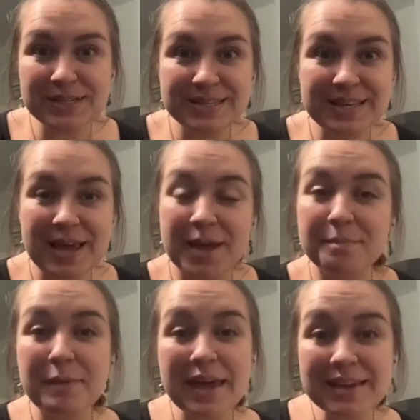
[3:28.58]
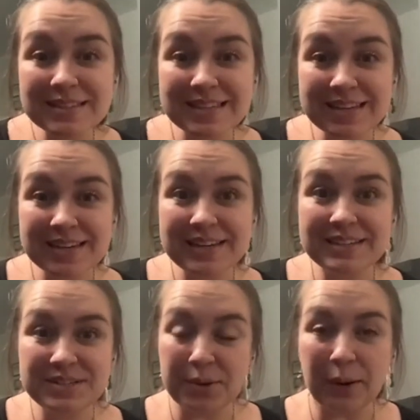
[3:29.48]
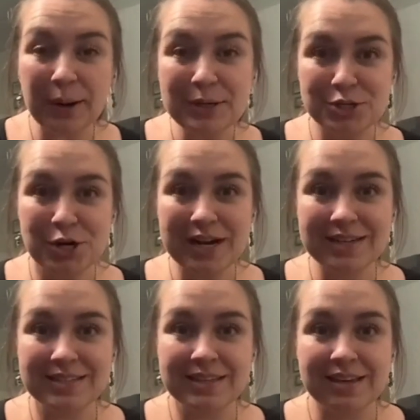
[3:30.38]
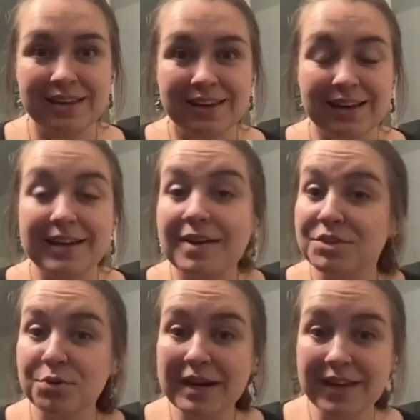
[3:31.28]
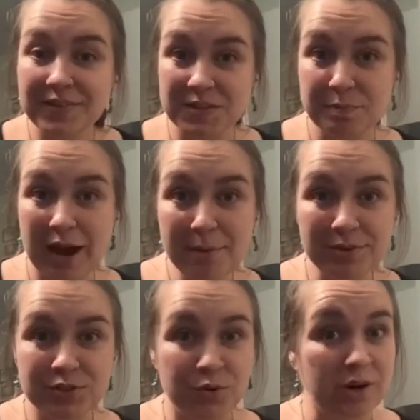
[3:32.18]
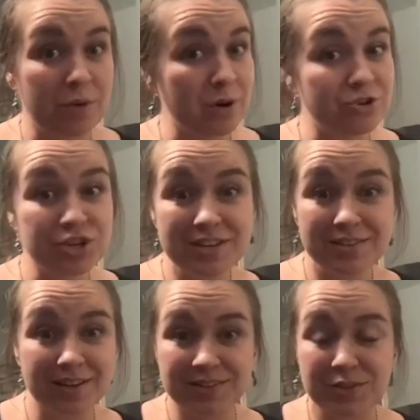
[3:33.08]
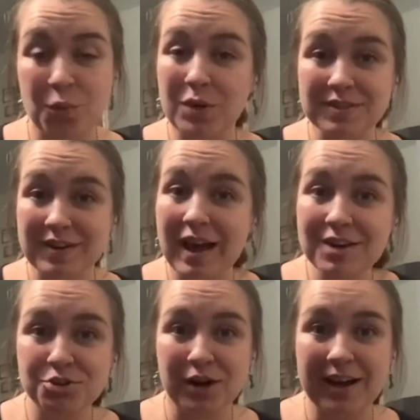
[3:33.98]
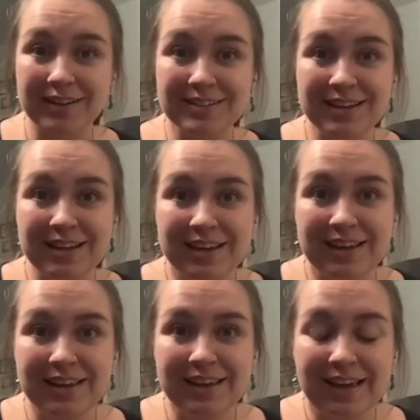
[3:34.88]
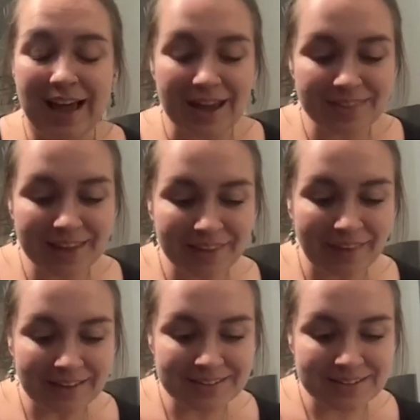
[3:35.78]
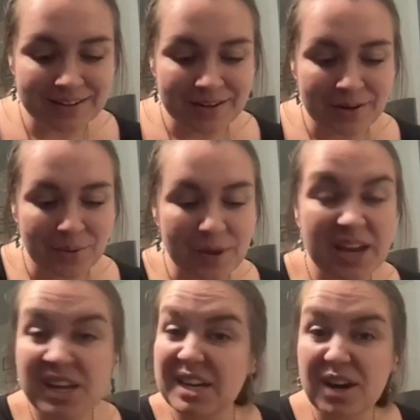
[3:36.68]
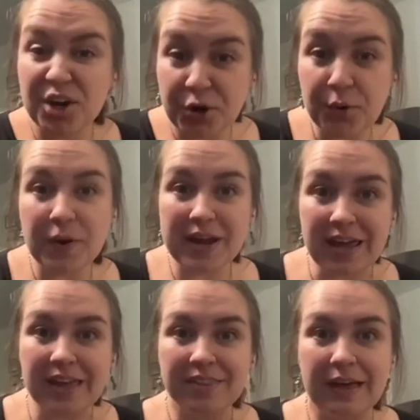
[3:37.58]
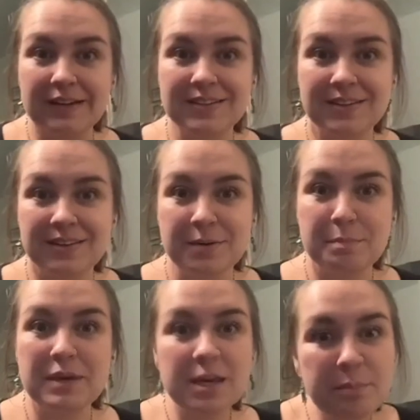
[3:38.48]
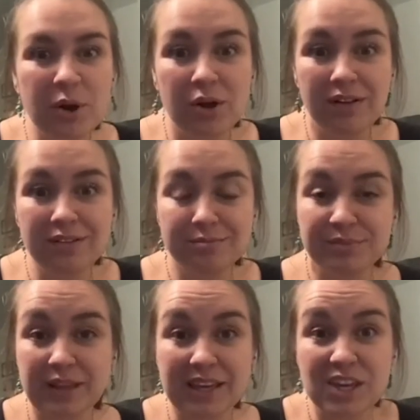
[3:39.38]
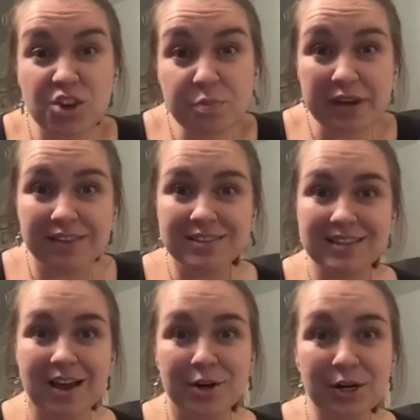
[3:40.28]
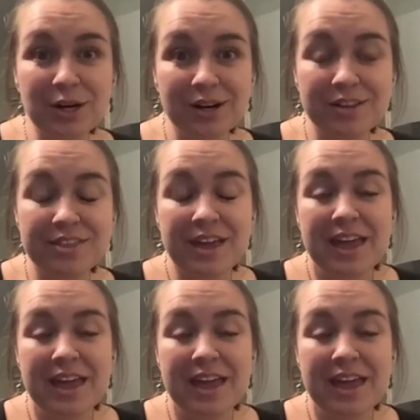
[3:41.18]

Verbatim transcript: seeing Maisie do her tricks, and after reading this Bible story where Jesus was not tricked, I think that we can agree that people, like humans on earth,